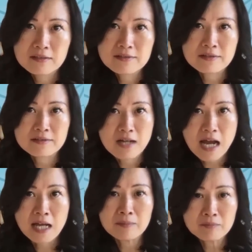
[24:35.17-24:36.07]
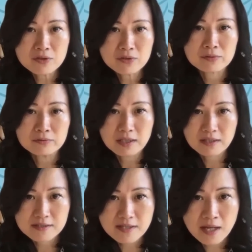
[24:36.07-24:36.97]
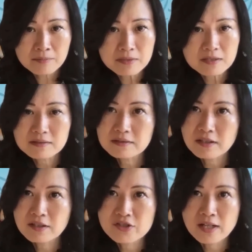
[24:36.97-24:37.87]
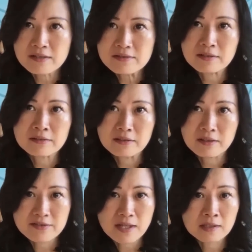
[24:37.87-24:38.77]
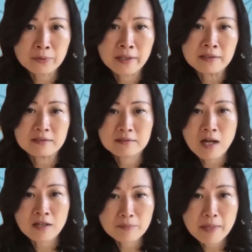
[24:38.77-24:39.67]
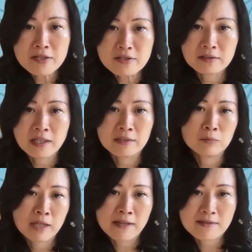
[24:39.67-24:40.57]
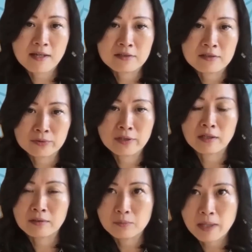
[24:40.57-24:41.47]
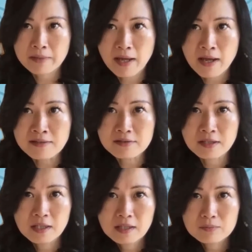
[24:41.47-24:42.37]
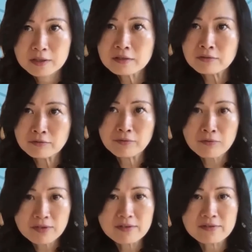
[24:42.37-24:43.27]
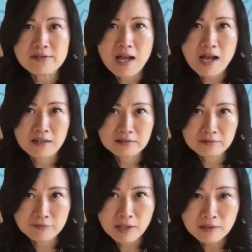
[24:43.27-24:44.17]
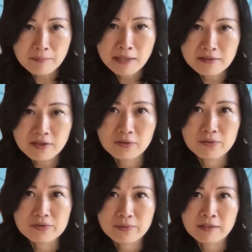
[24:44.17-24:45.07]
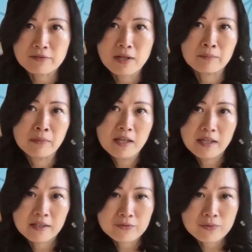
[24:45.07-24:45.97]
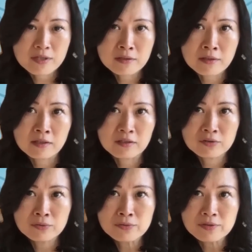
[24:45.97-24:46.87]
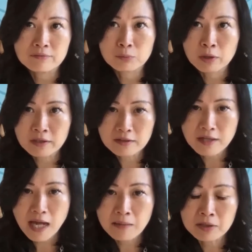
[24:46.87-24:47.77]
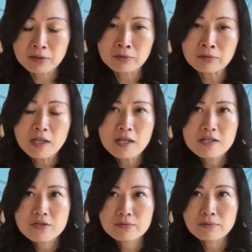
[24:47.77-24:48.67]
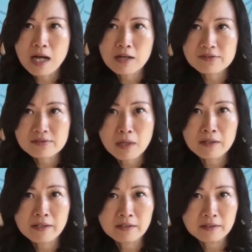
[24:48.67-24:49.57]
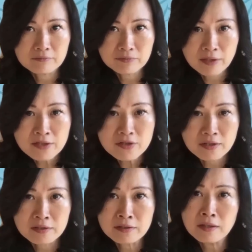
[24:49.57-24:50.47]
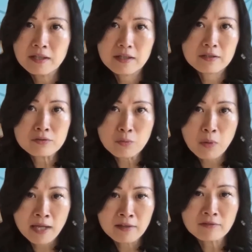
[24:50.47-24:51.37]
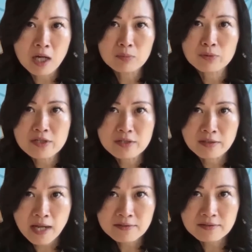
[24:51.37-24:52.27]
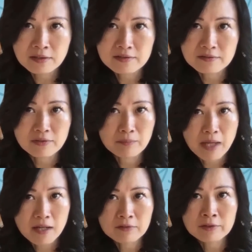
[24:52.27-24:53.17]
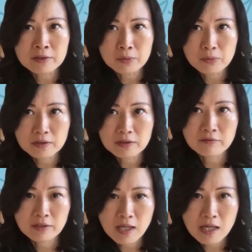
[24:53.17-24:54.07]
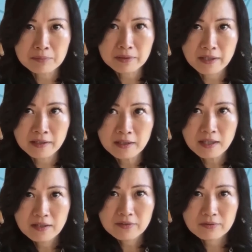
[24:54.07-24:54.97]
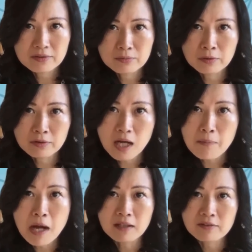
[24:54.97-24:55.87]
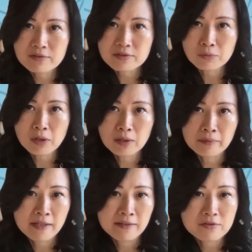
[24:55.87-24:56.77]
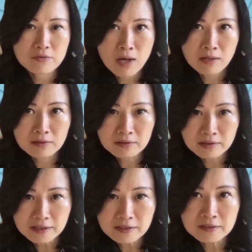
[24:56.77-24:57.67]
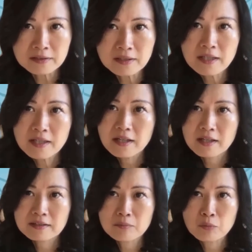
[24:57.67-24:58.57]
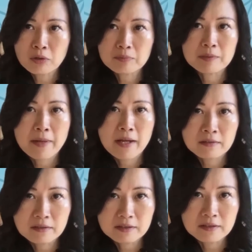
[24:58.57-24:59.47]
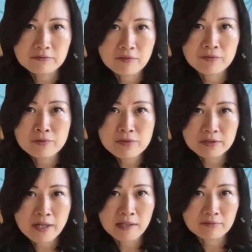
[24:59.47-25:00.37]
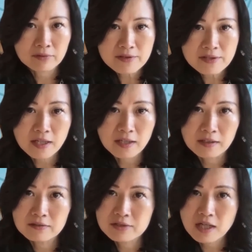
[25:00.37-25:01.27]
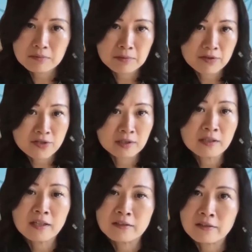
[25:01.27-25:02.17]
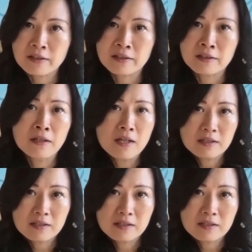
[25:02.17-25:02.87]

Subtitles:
This is time to adapt, adjust, and accelerate the automation, like what I said during our webcast. We need to focus on the fundamentals, right? From a strategic use of working capital to outsmarting inflation and drive operation excellence from every corner of the company. So you will come out of the storm a stronger leader and a more prepared leader for future adversity. You talked about agility earlier,